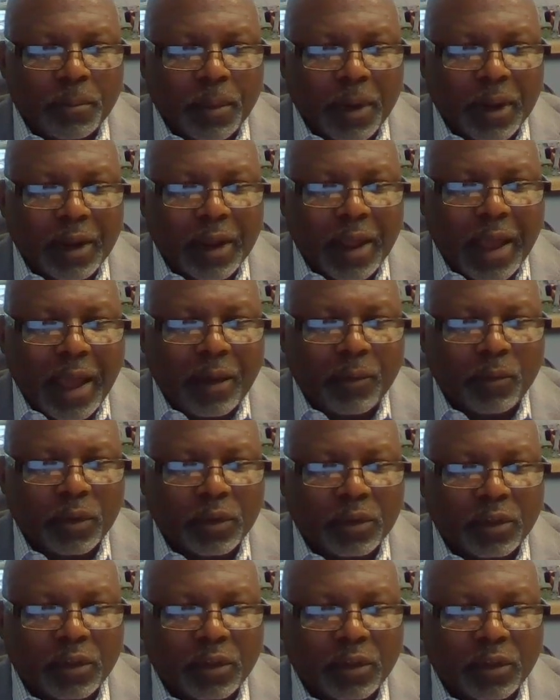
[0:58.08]
but I
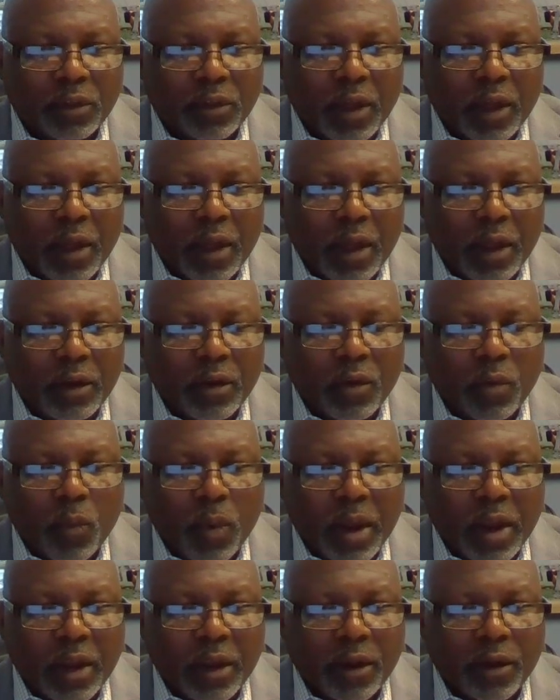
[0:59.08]
was
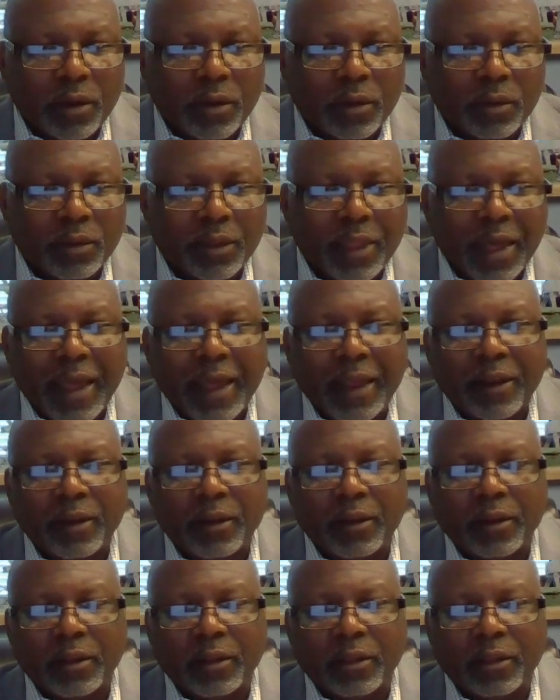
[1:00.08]
unaware that